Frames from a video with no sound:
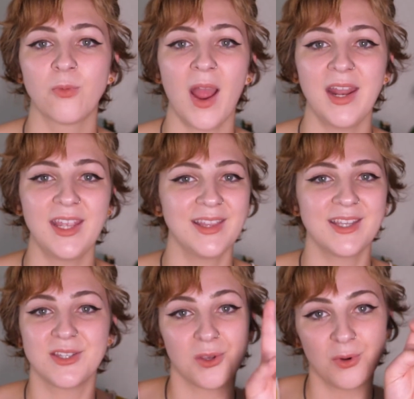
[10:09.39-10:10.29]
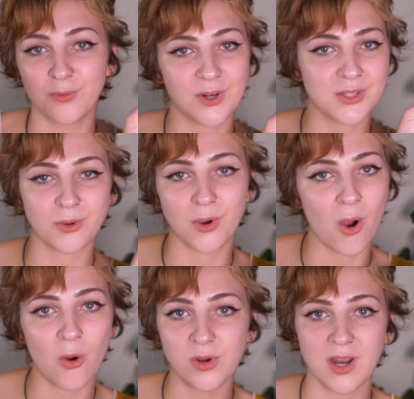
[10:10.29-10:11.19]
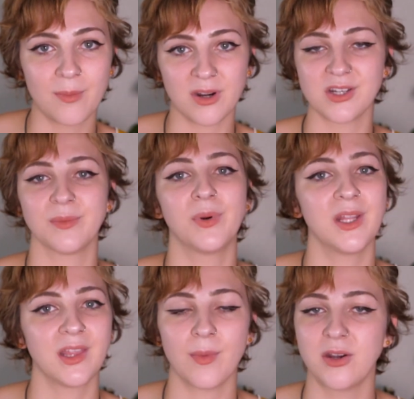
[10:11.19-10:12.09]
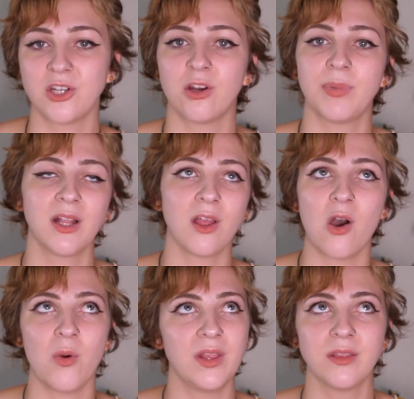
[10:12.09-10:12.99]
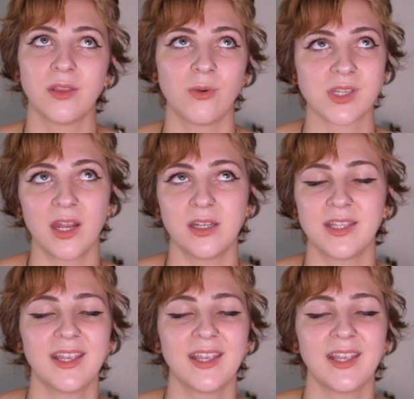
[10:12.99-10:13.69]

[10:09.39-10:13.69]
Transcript: writing these universal code numbers and putting them under your pillow and those kind of,